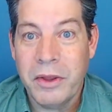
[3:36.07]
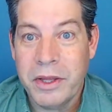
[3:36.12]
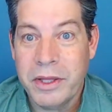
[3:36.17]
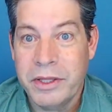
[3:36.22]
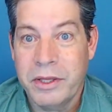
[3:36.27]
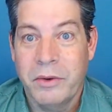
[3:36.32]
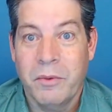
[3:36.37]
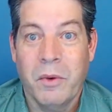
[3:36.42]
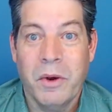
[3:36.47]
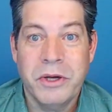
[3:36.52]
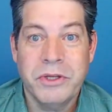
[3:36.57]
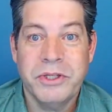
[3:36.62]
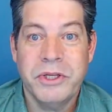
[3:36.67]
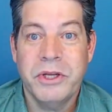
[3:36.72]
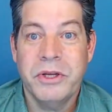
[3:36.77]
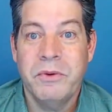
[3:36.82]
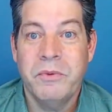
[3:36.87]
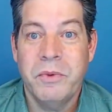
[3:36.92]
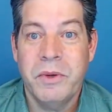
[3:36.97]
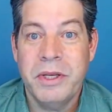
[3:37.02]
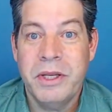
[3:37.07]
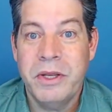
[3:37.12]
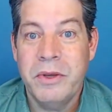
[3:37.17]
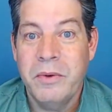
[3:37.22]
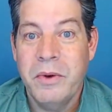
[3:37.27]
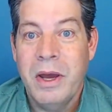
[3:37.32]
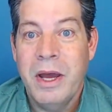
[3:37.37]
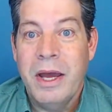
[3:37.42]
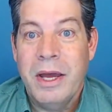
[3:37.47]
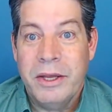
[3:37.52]
and they're watching you when
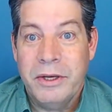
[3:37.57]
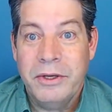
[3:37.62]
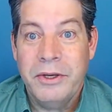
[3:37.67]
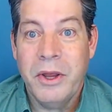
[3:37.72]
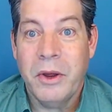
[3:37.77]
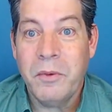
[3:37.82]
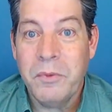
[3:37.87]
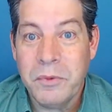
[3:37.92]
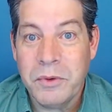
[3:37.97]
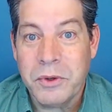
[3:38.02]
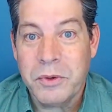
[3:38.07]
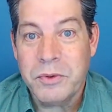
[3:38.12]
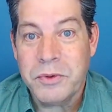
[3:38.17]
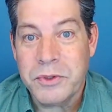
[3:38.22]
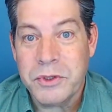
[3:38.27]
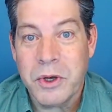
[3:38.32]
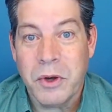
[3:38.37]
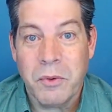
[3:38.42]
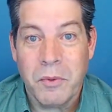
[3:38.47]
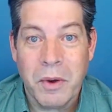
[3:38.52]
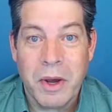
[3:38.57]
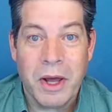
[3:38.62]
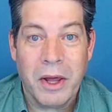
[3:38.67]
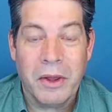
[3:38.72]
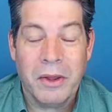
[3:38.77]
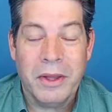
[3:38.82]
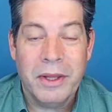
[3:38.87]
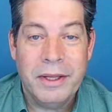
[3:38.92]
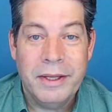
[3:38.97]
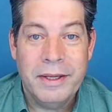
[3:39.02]
you don't do so well.